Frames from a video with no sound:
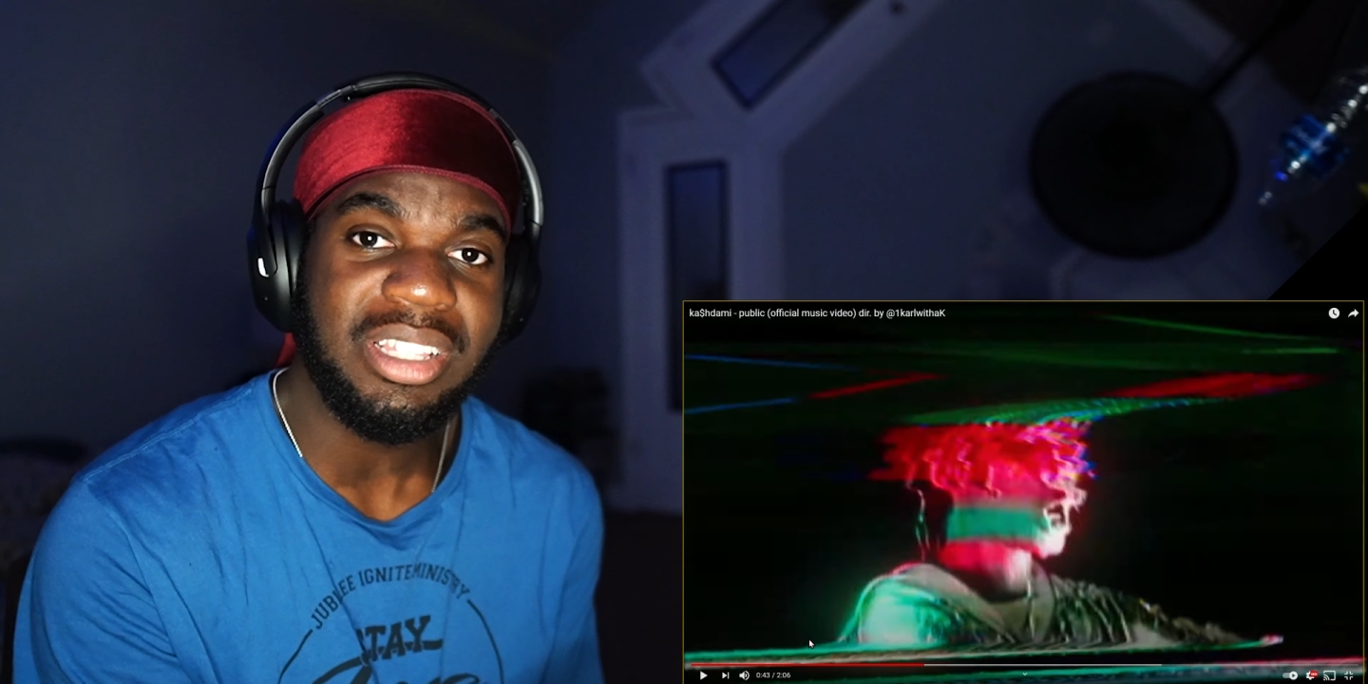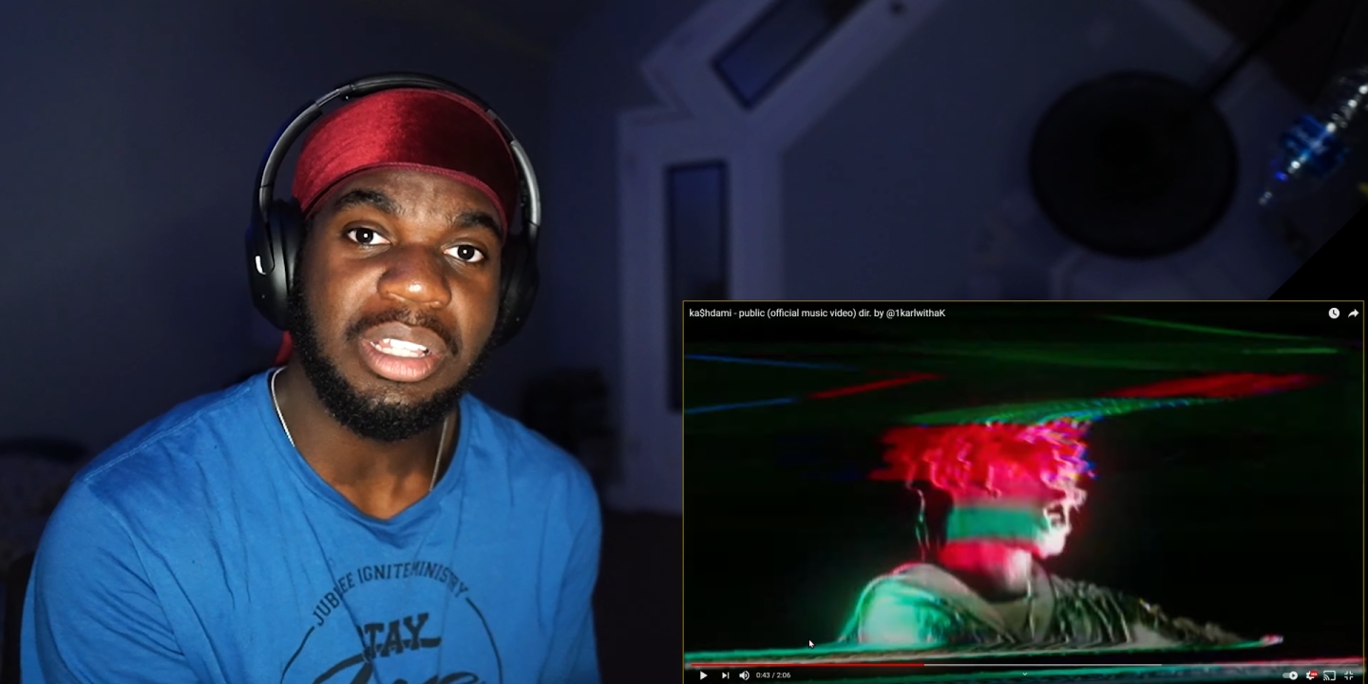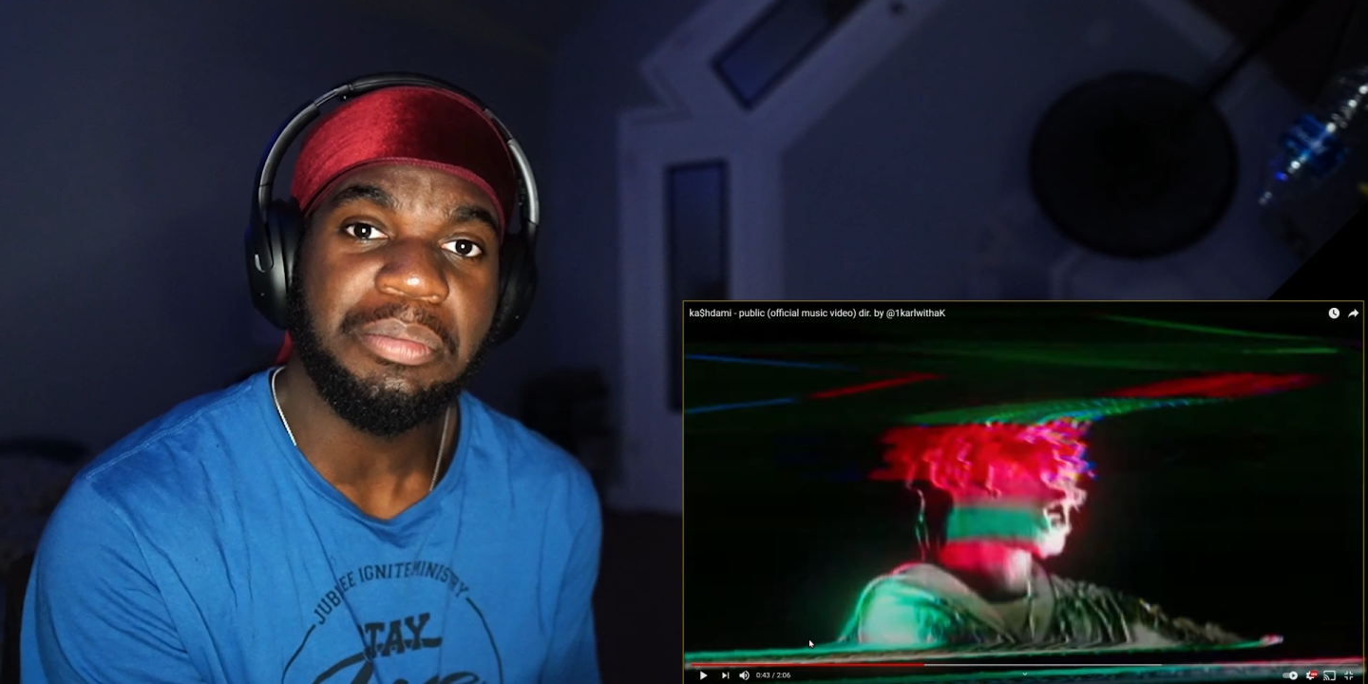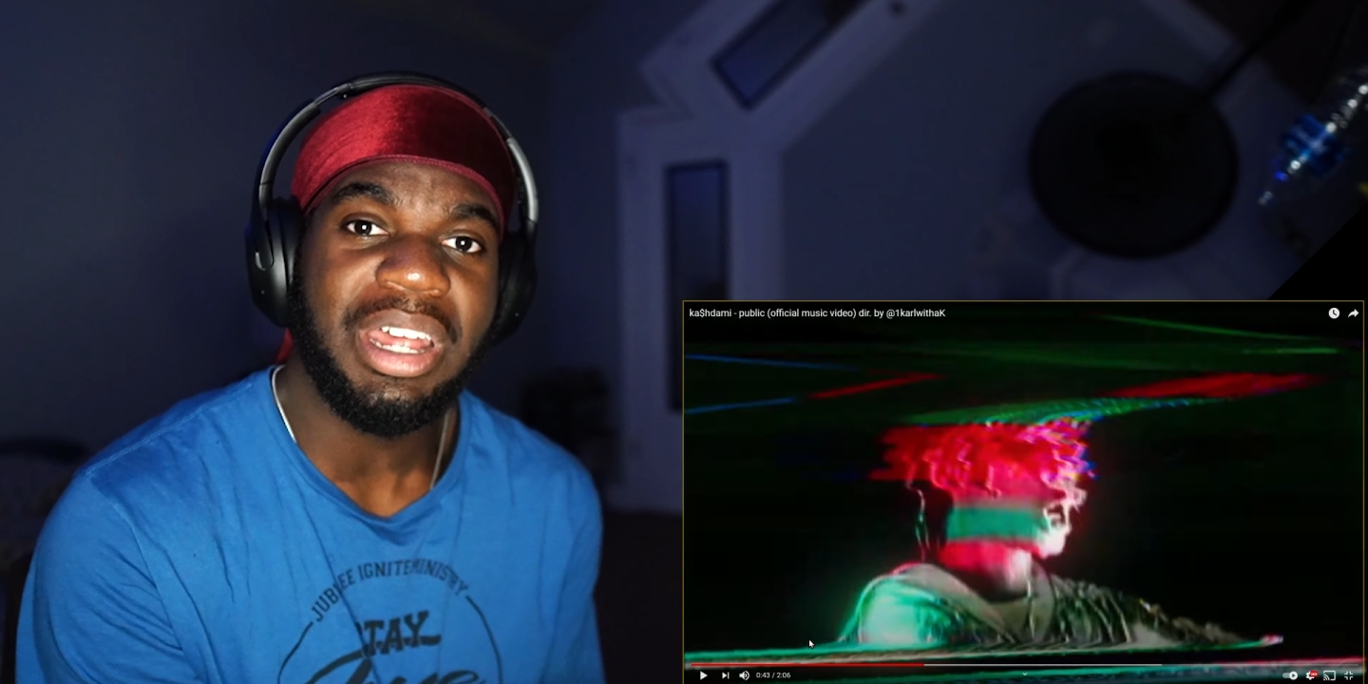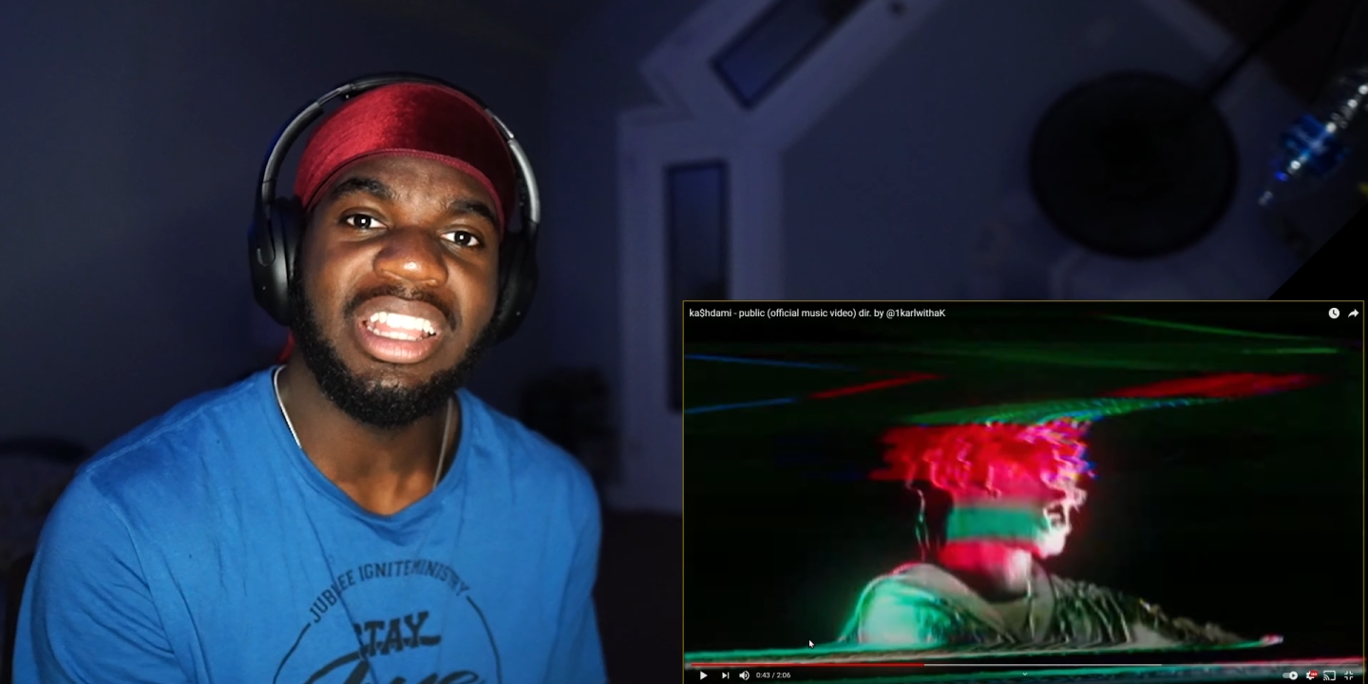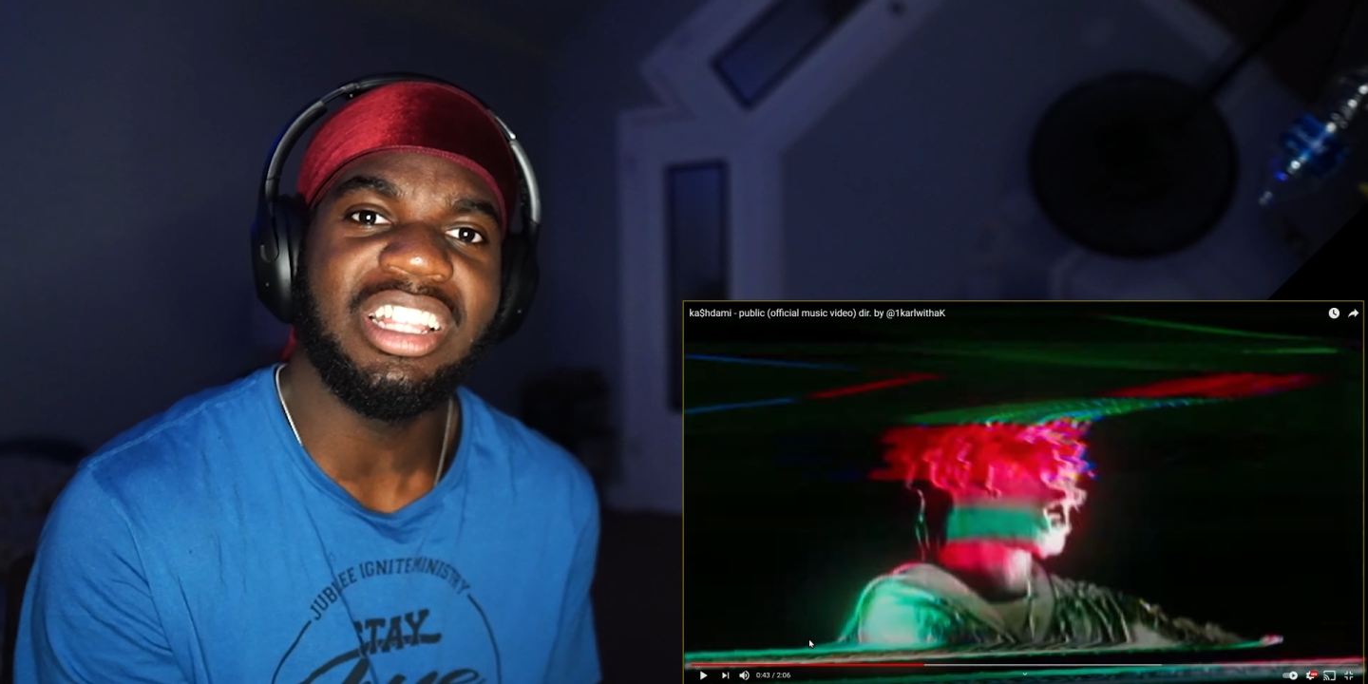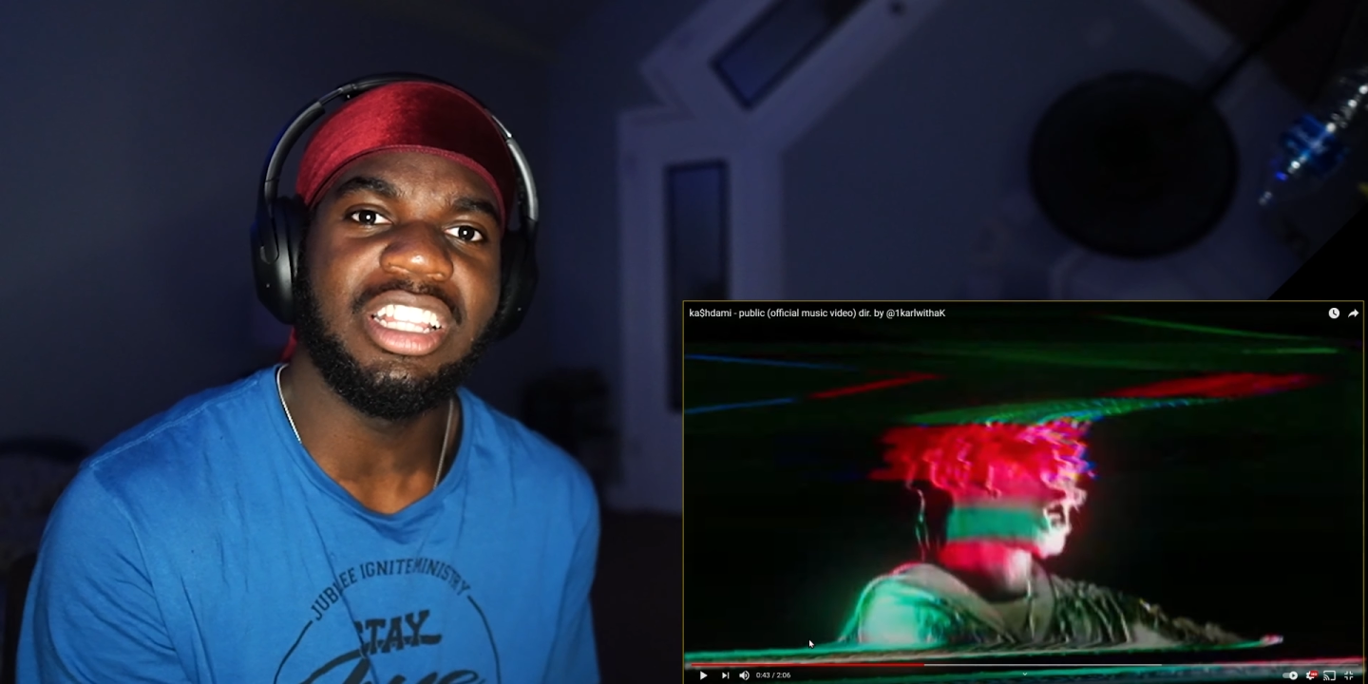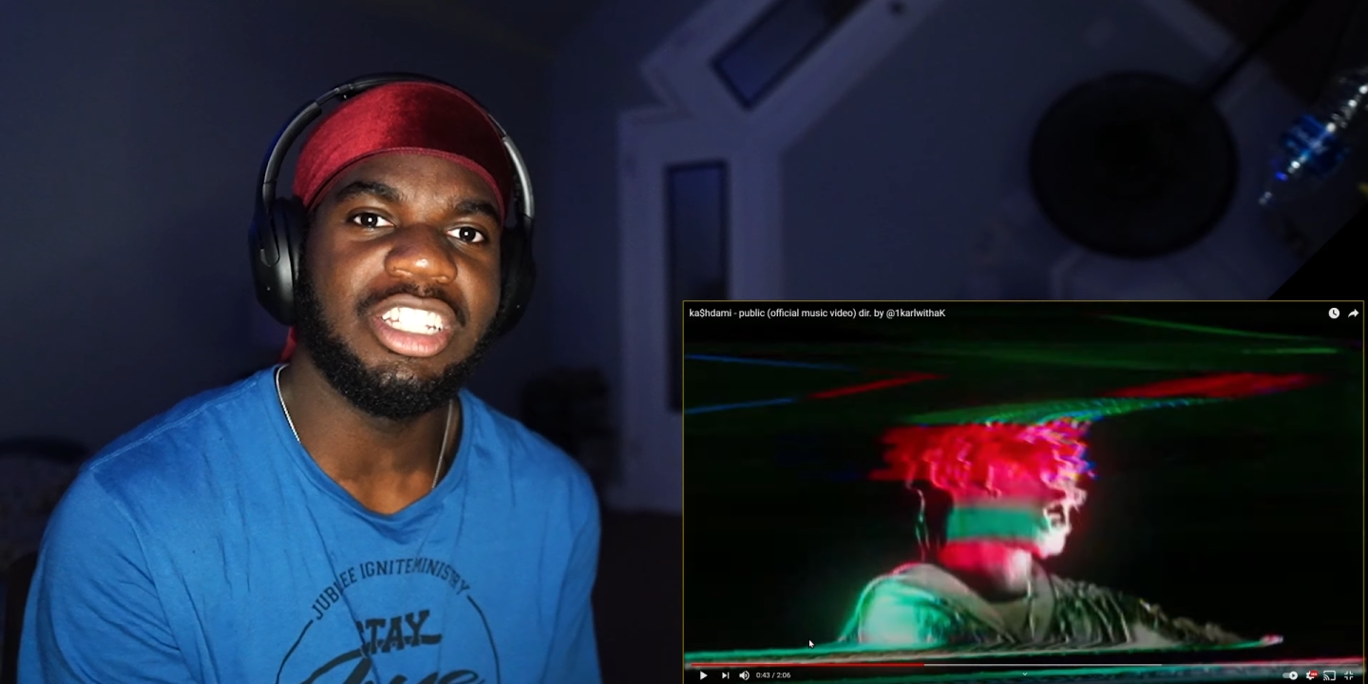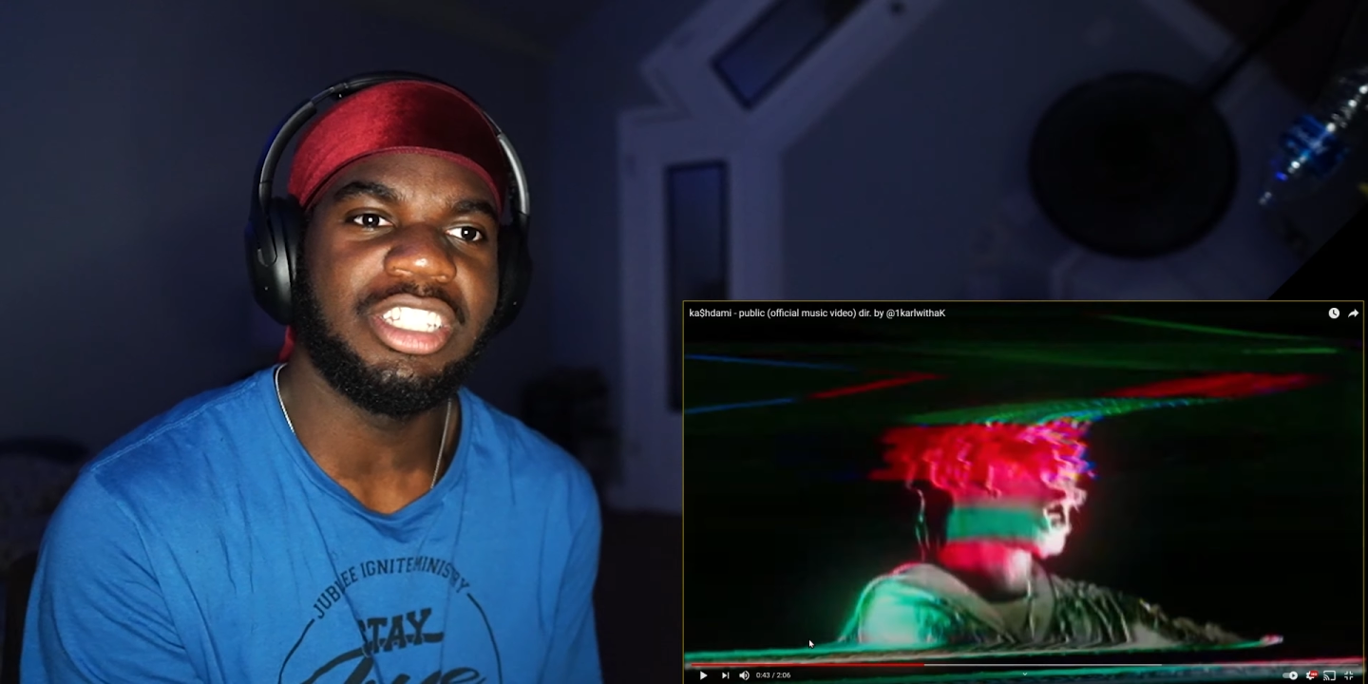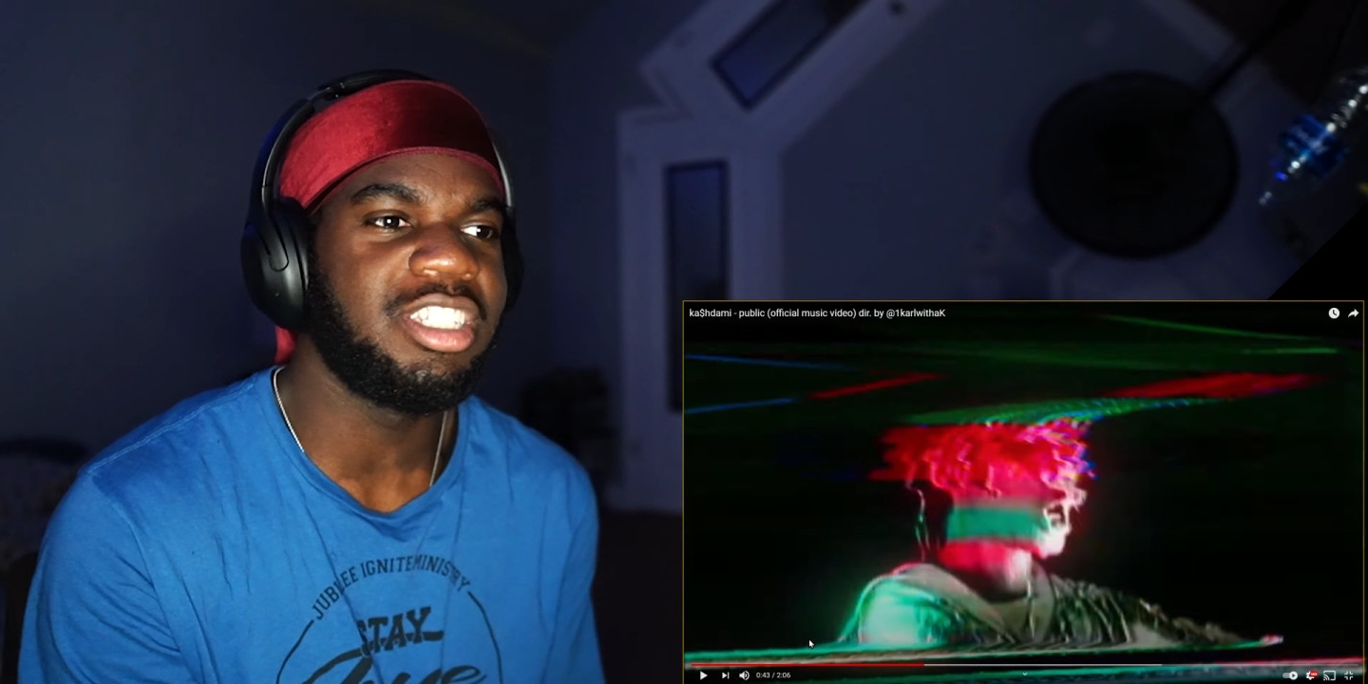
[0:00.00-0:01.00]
They're better than the